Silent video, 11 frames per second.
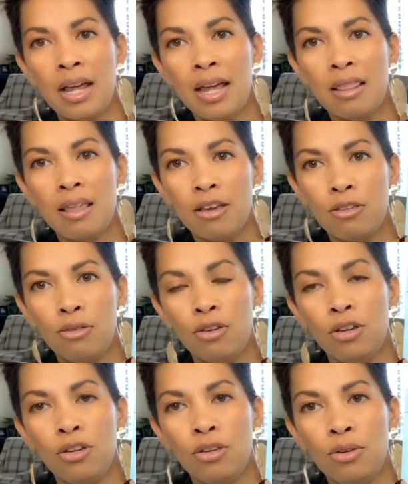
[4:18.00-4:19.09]
that you
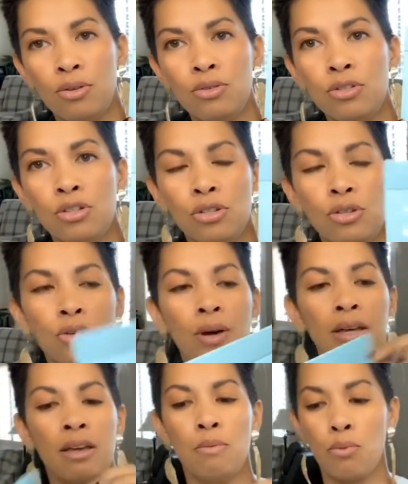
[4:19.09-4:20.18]
can use to
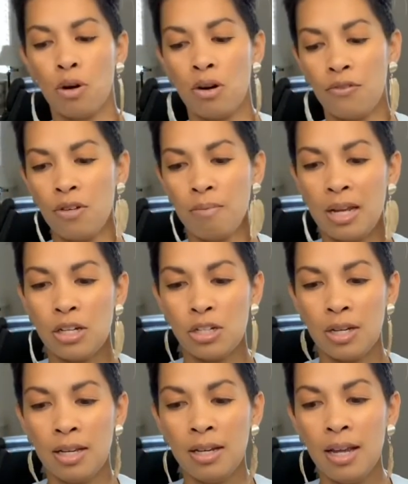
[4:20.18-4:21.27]
get more
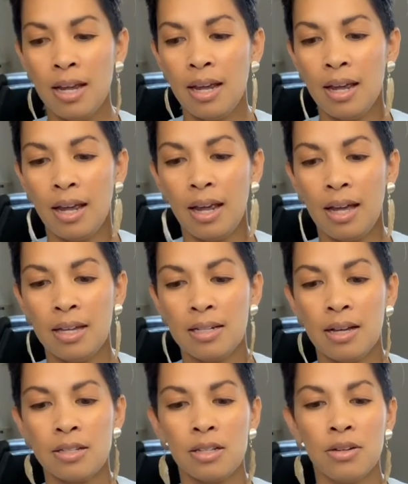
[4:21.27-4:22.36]
information. And
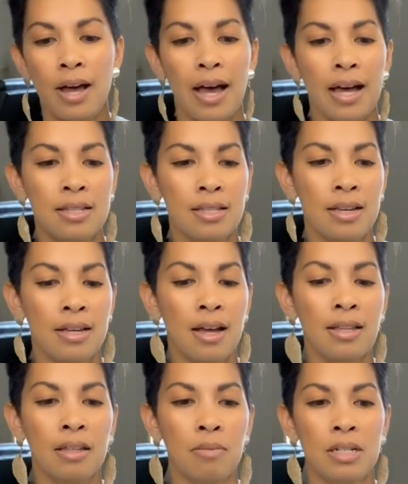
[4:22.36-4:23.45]
also it has an
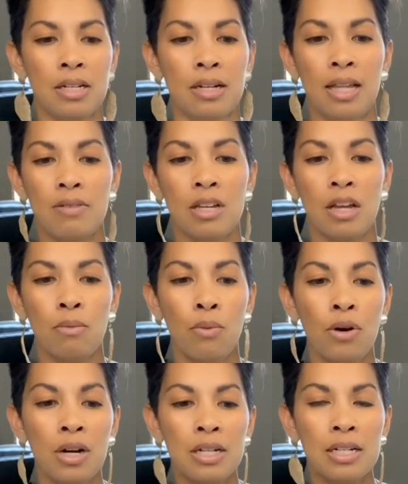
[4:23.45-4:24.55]
unlimited lifetime
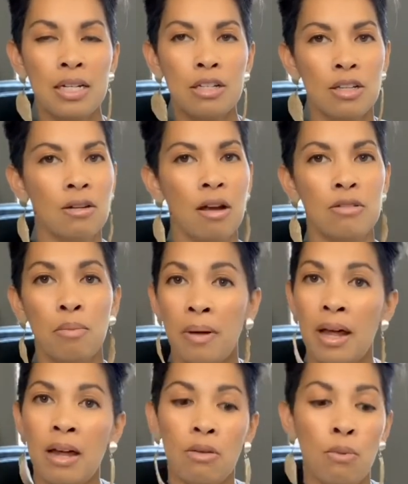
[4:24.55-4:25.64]
warranty, so you don't have to
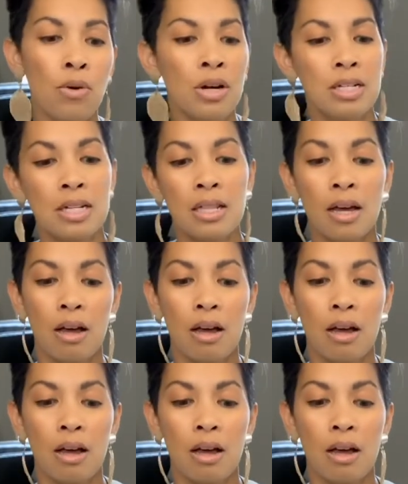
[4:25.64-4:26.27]
buy the warranty that